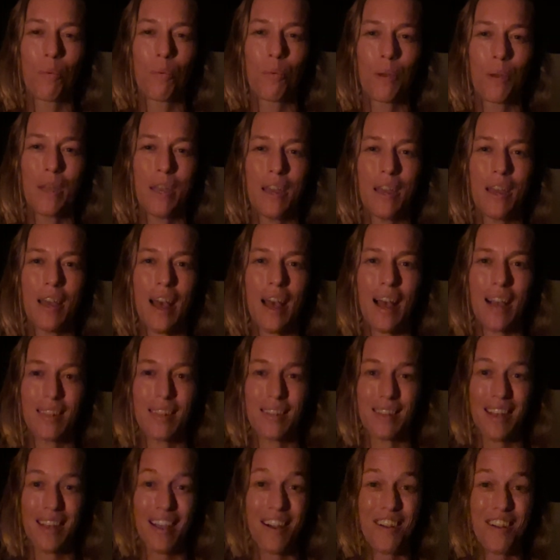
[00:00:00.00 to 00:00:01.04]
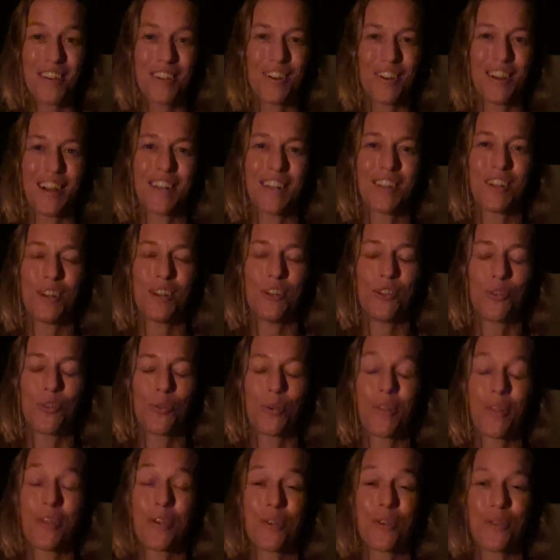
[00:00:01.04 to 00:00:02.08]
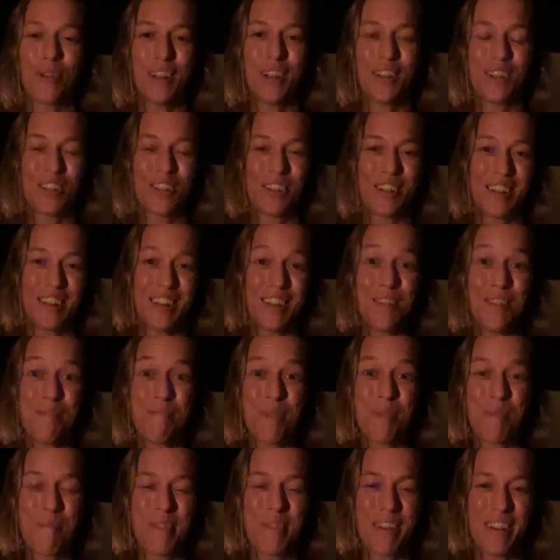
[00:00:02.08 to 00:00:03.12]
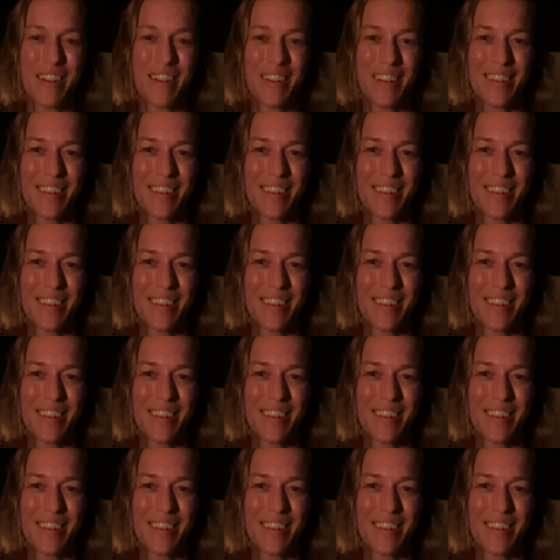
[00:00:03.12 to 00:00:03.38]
we as the character get to enjoy the creation in the moment.